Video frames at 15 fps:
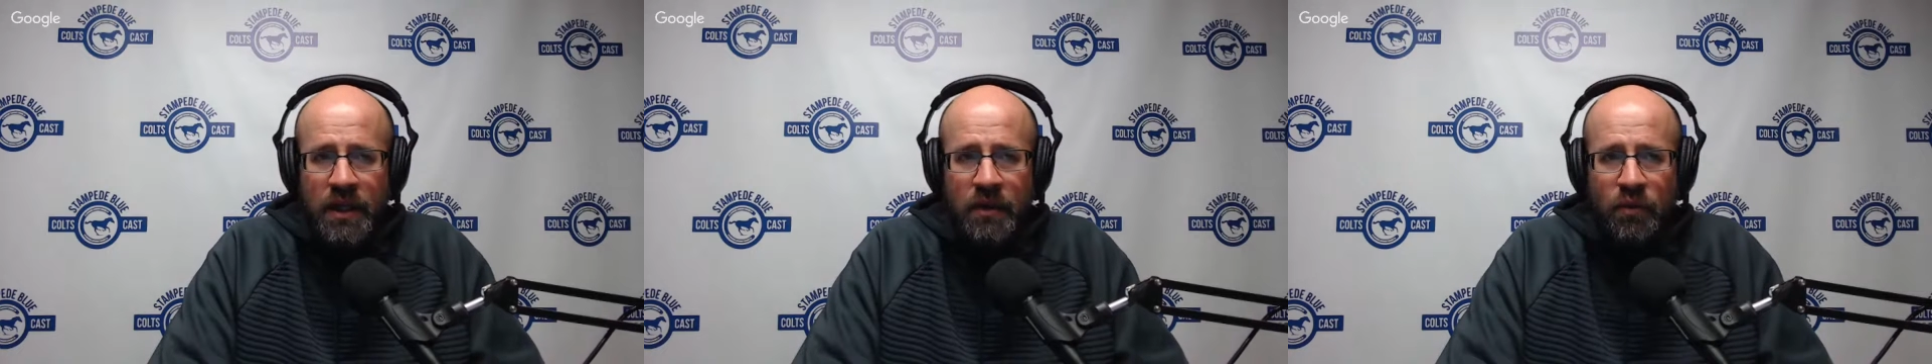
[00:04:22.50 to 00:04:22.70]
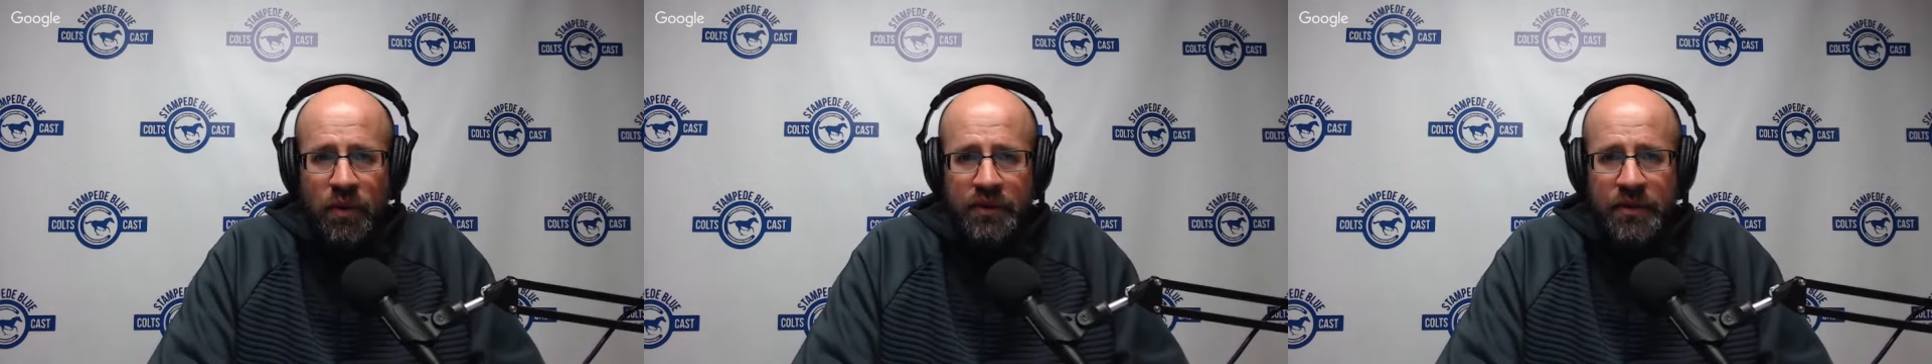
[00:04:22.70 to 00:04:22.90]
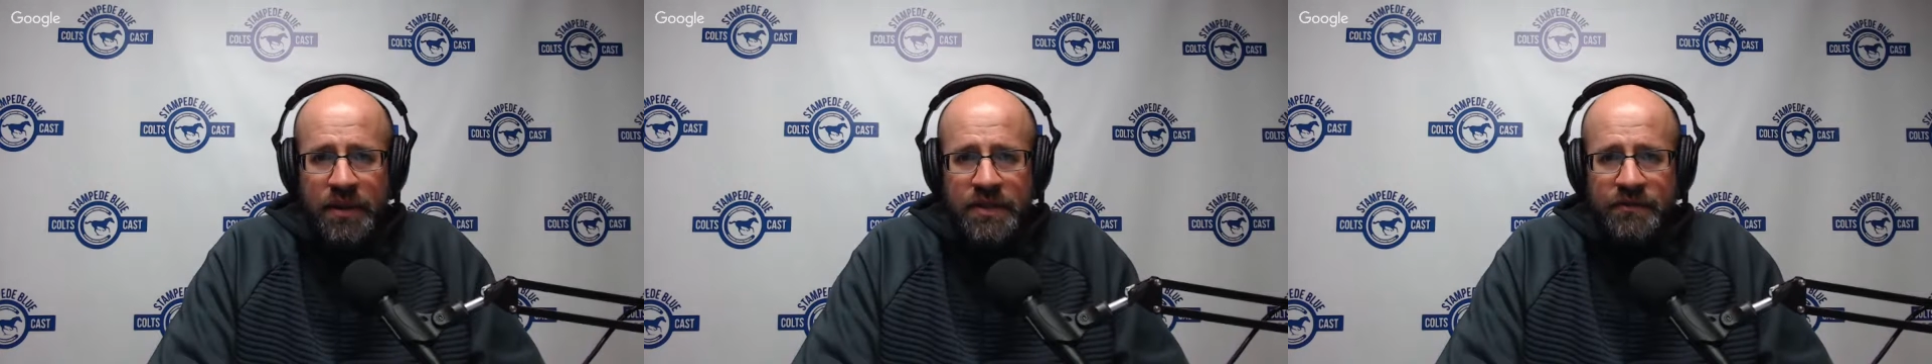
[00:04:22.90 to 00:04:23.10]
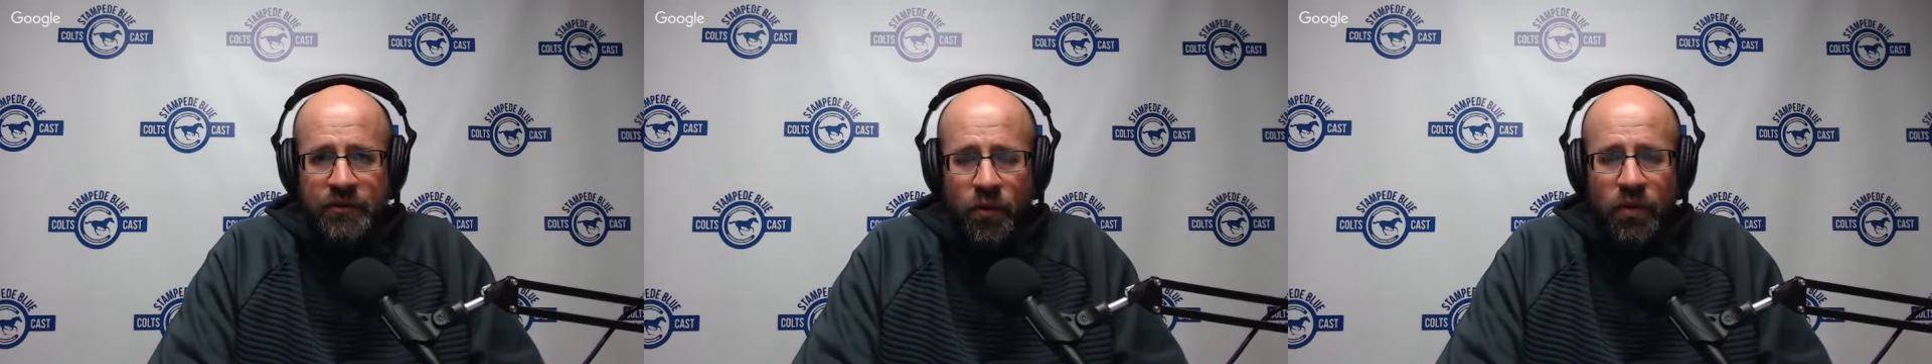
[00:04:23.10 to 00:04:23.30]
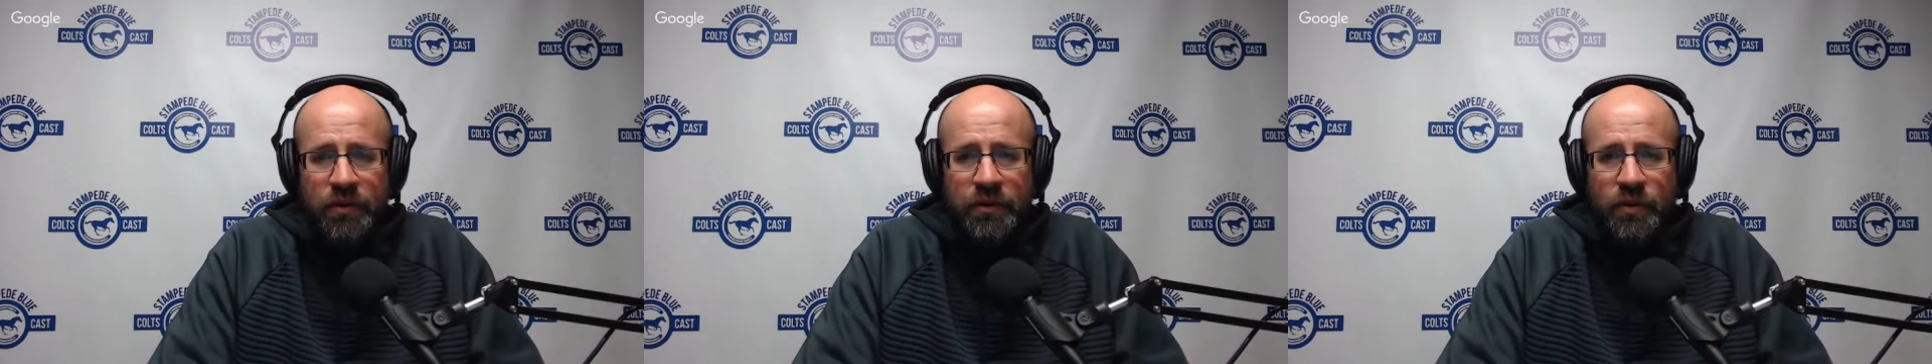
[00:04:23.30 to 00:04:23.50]
with this
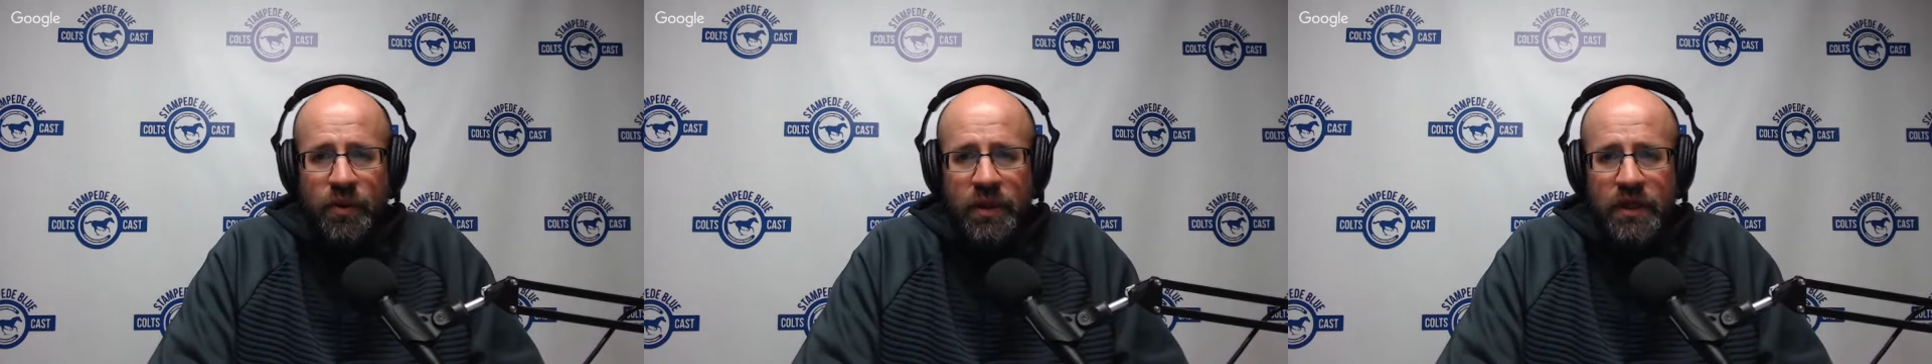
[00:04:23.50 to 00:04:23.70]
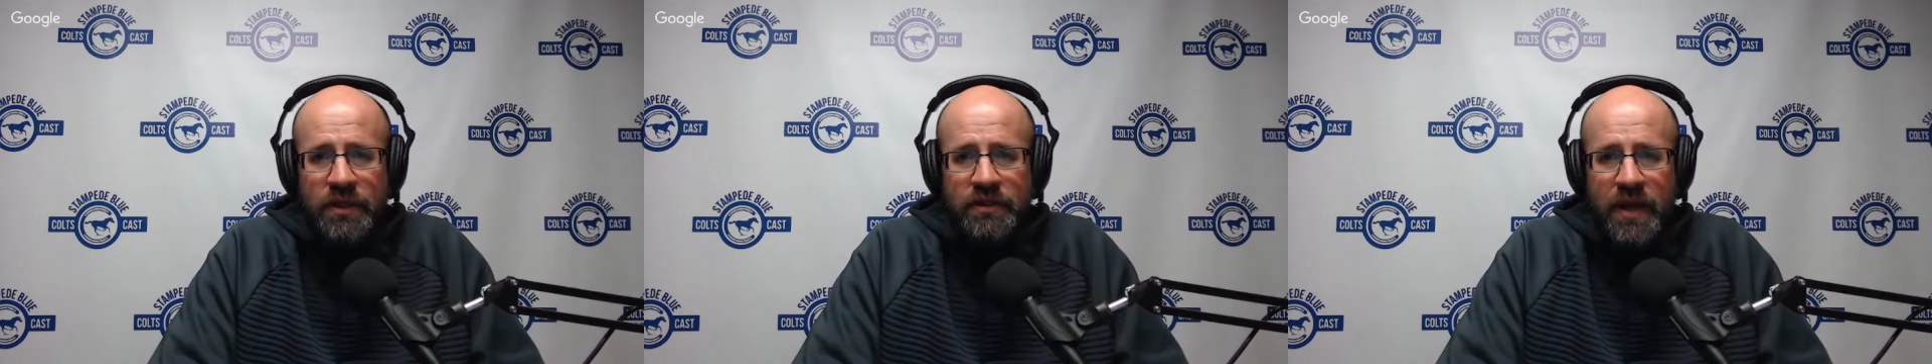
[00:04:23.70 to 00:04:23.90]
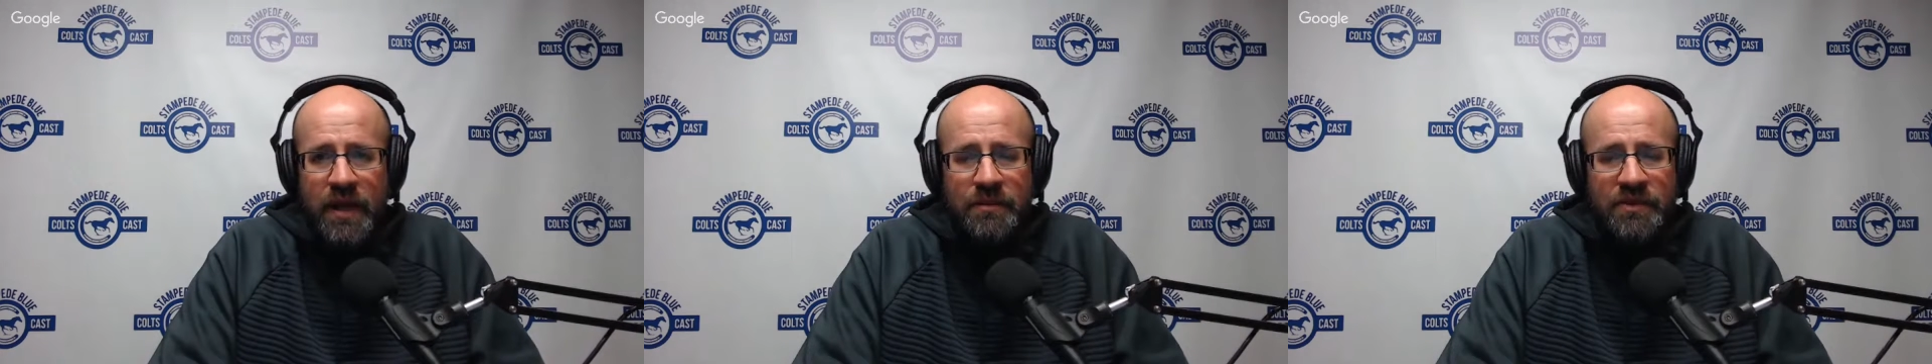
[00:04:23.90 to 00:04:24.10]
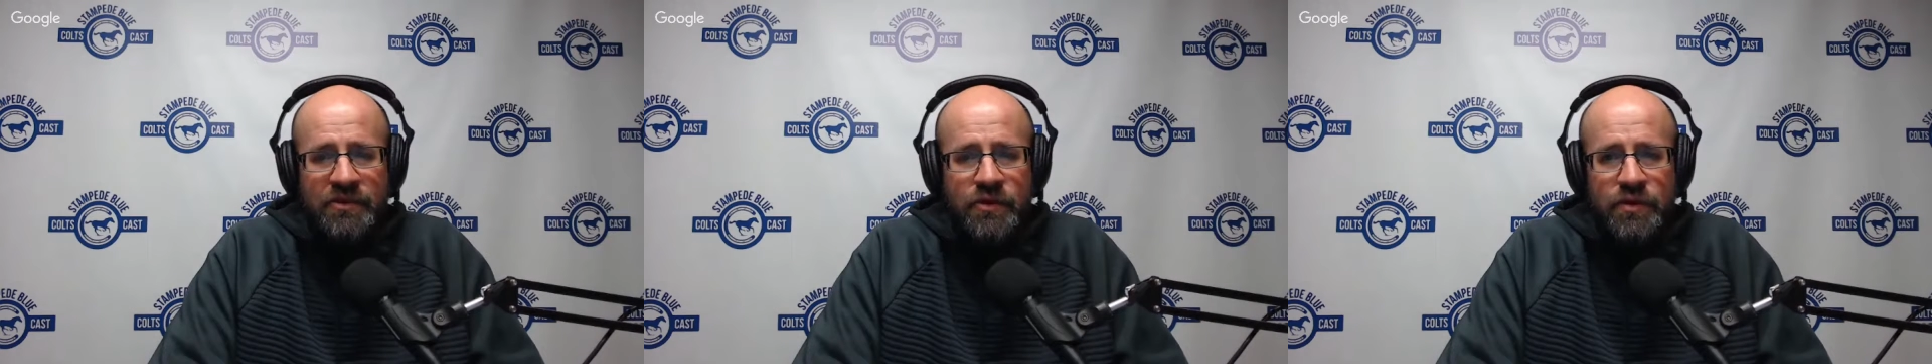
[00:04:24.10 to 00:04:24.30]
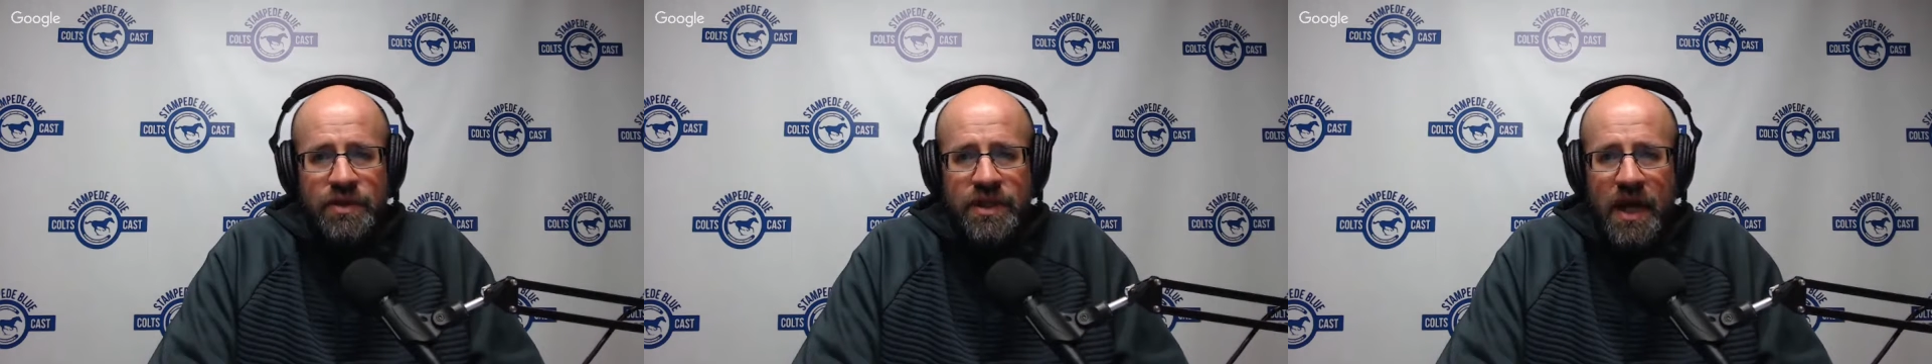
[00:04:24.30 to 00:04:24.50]
4-3 Tampa
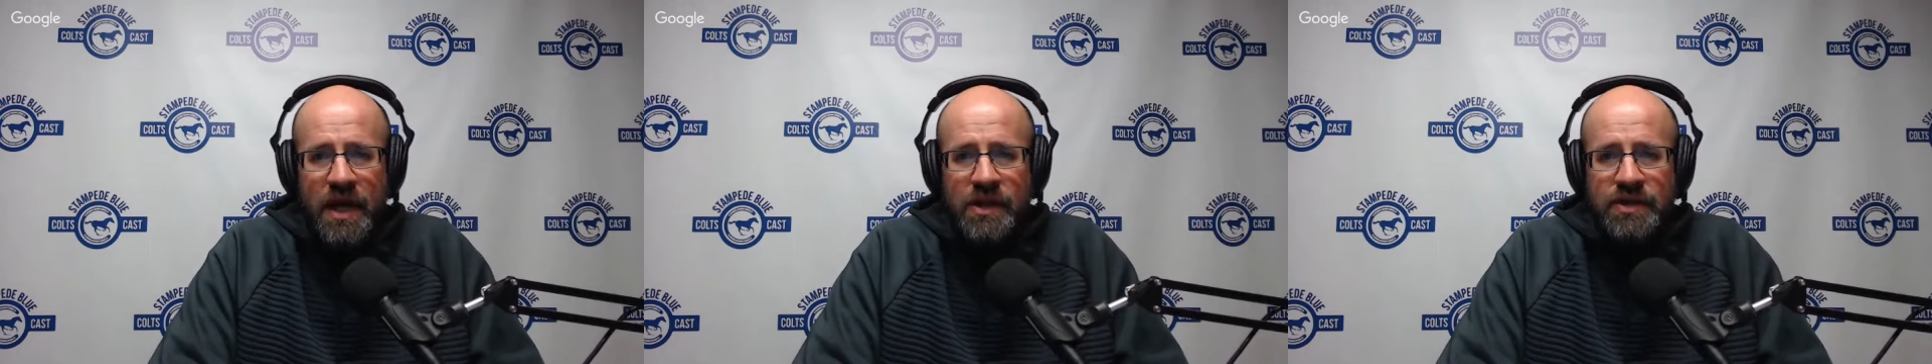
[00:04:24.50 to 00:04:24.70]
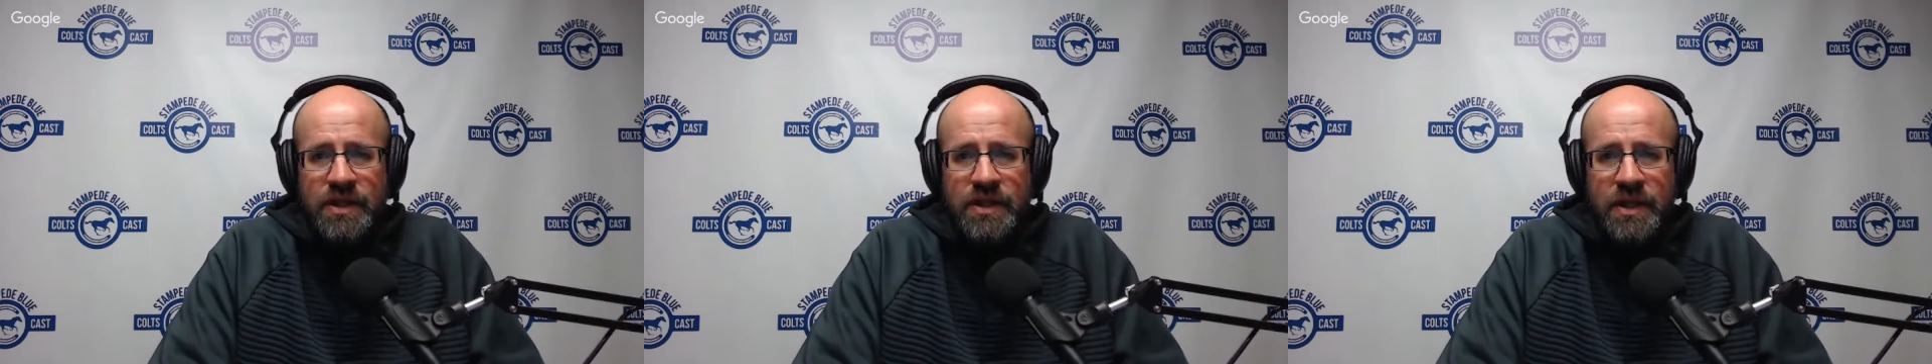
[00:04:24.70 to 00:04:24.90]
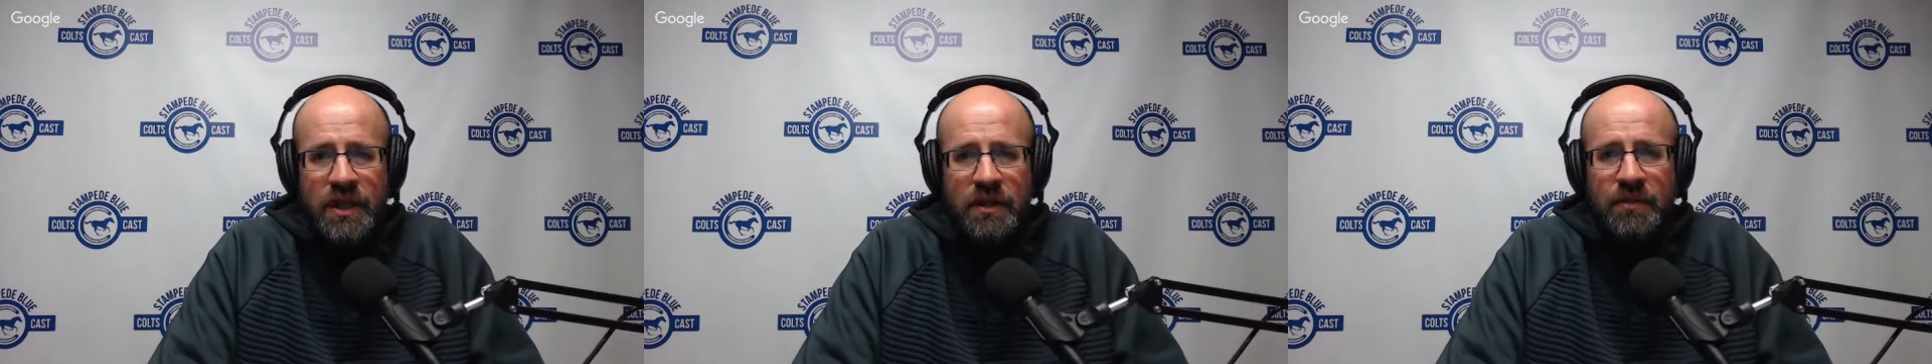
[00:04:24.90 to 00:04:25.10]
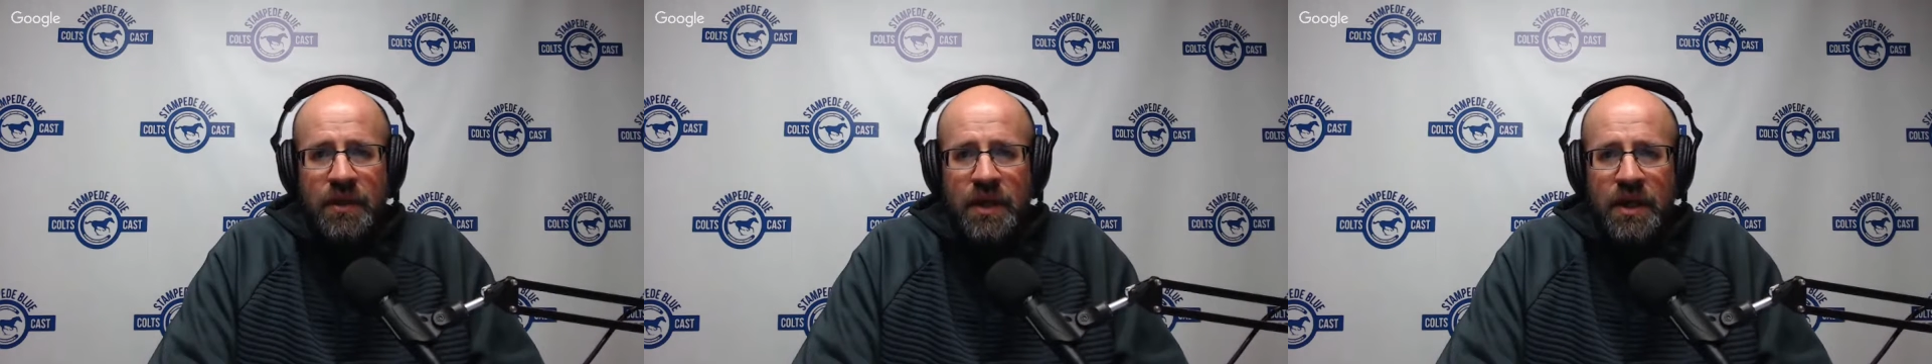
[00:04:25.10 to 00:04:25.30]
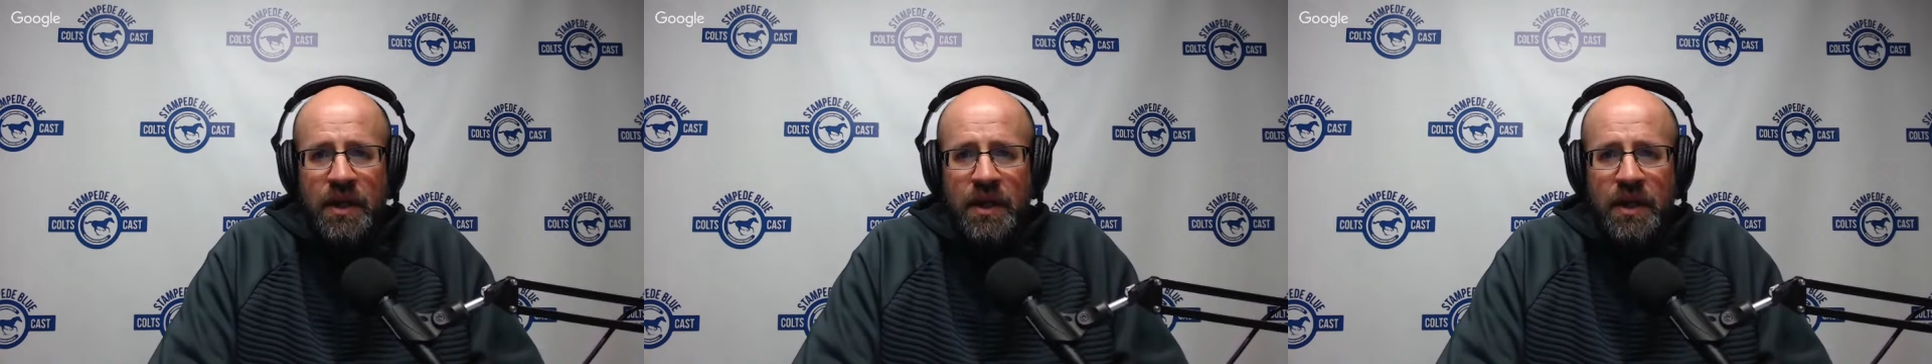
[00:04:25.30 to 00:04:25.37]
2 style scheme,